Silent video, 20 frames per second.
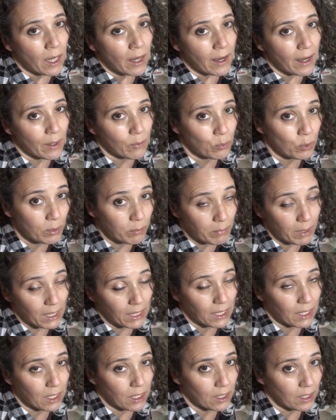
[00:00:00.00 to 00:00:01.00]
I would
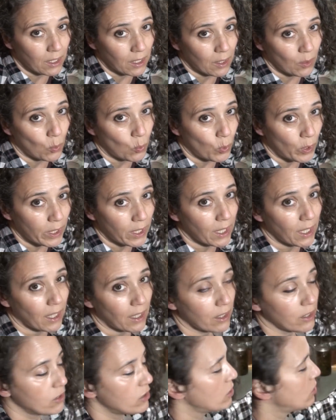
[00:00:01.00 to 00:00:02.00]
make it in one
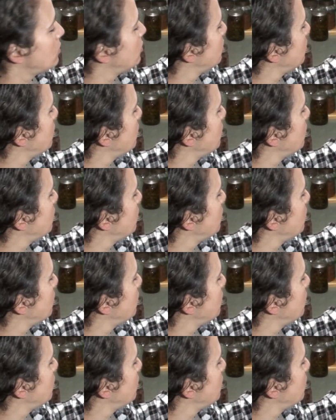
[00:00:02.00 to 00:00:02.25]
gallon